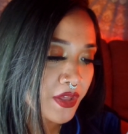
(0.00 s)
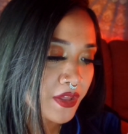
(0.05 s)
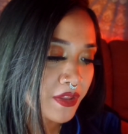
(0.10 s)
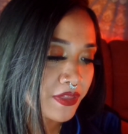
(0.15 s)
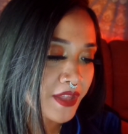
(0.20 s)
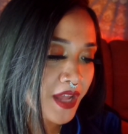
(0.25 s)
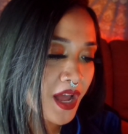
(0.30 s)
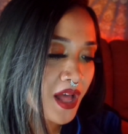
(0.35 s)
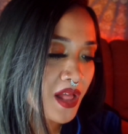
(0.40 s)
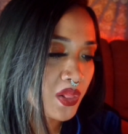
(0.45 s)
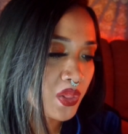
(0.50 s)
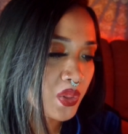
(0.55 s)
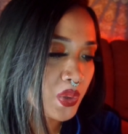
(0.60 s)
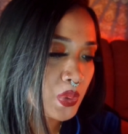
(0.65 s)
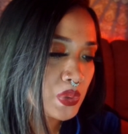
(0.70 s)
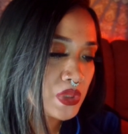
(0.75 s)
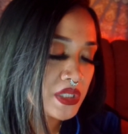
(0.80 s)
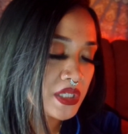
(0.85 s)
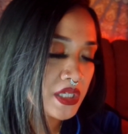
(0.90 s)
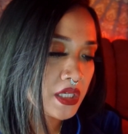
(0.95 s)
not
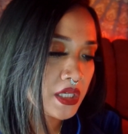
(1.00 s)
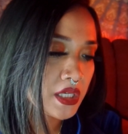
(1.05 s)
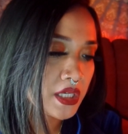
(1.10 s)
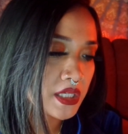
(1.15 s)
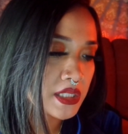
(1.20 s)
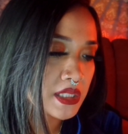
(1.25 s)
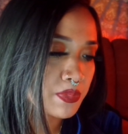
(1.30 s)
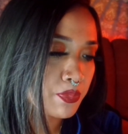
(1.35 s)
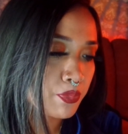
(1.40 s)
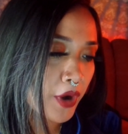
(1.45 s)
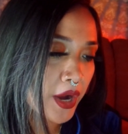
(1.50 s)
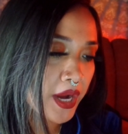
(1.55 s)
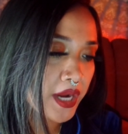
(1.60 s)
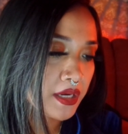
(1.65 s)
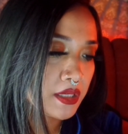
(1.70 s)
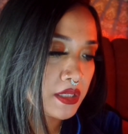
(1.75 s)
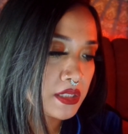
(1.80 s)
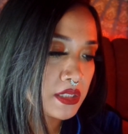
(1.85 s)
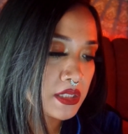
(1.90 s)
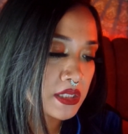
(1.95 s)
losing its
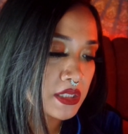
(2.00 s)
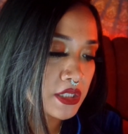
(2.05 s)
brightness,